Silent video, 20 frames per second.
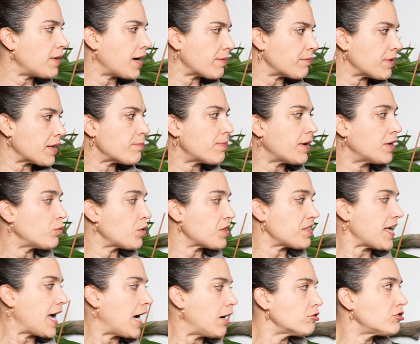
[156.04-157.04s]
by me. But
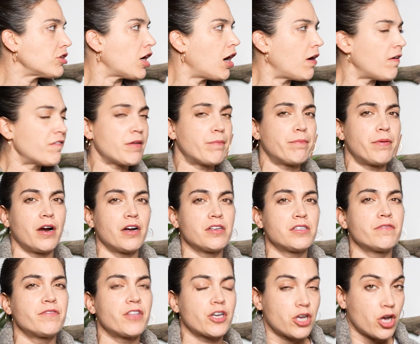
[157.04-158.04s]
without all the parts
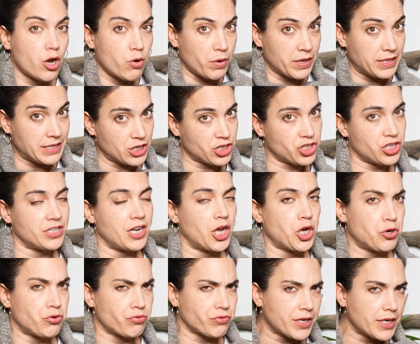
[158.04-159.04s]
of the coalition
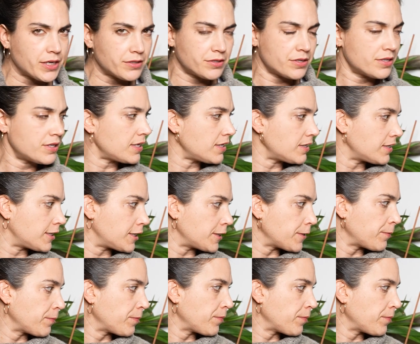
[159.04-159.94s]
agreeing to this,